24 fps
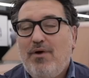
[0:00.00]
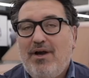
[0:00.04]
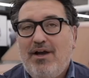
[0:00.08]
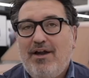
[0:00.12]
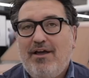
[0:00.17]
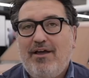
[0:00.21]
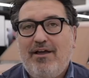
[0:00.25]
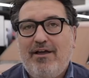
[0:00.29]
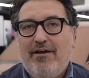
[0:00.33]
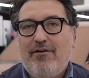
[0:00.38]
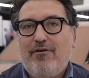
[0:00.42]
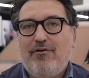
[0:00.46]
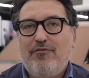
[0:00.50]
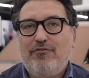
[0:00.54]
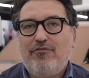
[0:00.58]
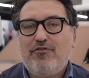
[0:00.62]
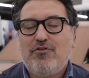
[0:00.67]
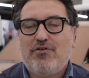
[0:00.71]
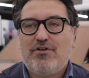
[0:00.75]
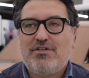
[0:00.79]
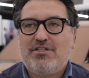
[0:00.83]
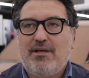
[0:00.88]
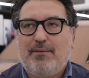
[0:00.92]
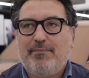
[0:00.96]
Well, of
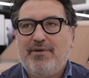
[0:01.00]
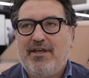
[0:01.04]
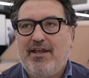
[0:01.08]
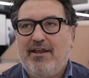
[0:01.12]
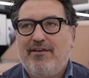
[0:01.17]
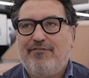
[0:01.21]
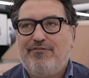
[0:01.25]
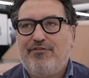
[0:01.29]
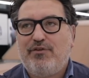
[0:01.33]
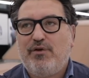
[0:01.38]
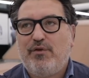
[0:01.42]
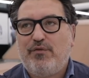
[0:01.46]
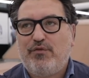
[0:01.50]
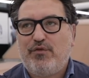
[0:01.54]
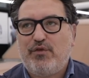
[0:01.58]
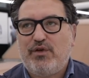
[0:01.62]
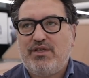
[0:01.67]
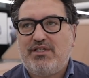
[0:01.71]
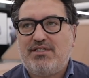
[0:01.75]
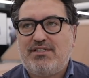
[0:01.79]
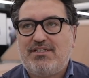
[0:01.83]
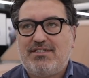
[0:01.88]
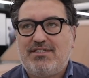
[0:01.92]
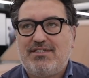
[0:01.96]
course, I mean, if
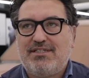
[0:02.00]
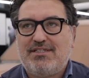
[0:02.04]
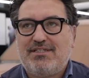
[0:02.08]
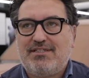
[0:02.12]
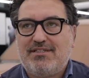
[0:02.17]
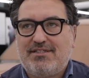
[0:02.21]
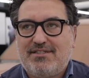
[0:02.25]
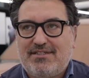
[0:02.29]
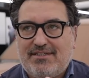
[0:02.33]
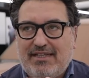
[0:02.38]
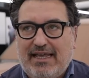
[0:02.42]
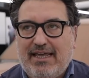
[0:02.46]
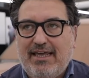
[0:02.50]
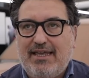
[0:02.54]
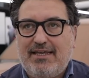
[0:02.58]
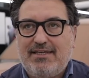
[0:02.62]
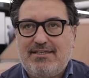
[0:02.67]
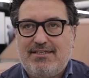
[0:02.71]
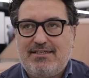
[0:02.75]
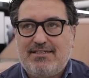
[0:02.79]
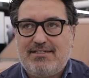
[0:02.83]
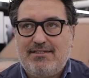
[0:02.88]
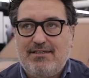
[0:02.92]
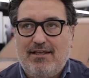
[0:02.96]
we stay
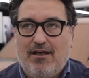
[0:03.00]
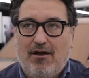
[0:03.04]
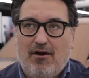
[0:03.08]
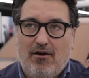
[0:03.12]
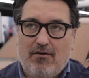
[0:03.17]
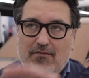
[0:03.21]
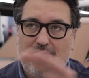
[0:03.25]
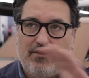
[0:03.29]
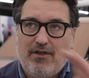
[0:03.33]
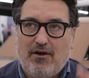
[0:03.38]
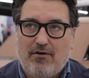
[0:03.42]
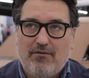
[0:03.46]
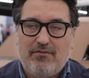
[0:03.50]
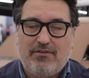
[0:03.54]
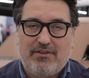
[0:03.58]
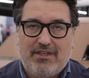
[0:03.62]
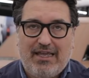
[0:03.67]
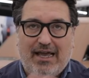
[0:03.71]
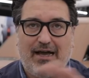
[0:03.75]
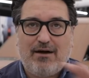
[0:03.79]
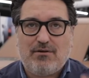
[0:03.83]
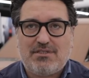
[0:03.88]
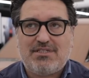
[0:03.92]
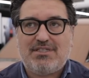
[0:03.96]
on
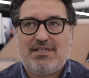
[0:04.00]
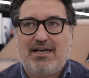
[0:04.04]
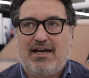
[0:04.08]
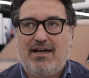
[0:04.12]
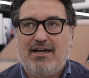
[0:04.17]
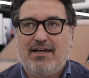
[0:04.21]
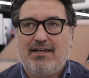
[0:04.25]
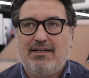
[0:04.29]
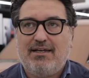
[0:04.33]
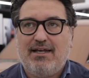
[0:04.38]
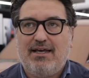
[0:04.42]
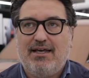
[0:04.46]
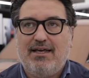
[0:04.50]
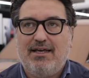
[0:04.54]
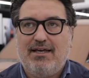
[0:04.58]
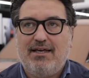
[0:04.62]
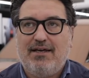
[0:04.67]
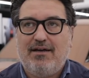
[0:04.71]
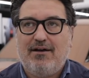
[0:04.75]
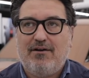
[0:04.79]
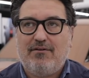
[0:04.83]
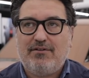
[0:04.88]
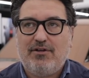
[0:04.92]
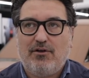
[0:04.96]
the outside,
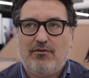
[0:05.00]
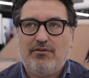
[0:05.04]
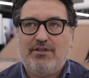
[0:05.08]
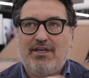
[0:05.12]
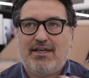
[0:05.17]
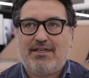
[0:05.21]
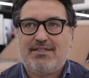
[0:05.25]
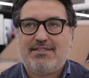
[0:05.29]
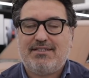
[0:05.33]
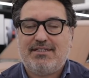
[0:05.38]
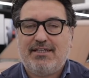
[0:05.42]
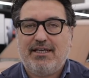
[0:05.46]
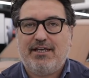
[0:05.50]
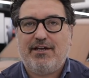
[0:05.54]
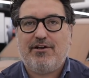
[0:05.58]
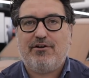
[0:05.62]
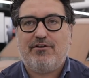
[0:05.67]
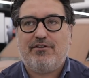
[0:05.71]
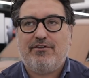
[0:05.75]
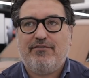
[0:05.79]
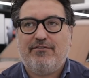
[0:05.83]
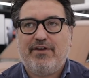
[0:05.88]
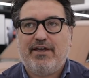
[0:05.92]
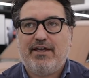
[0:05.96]
on the exterior
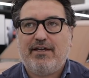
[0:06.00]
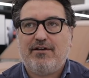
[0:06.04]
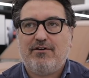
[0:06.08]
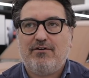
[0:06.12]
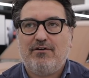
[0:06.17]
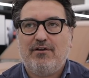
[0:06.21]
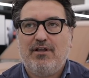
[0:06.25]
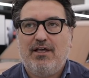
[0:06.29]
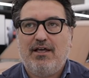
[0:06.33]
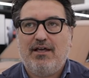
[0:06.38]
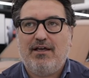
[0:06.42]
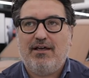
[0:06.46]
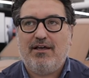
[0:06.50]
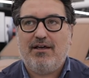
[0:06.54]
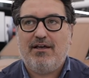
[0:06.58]
of the vehicle,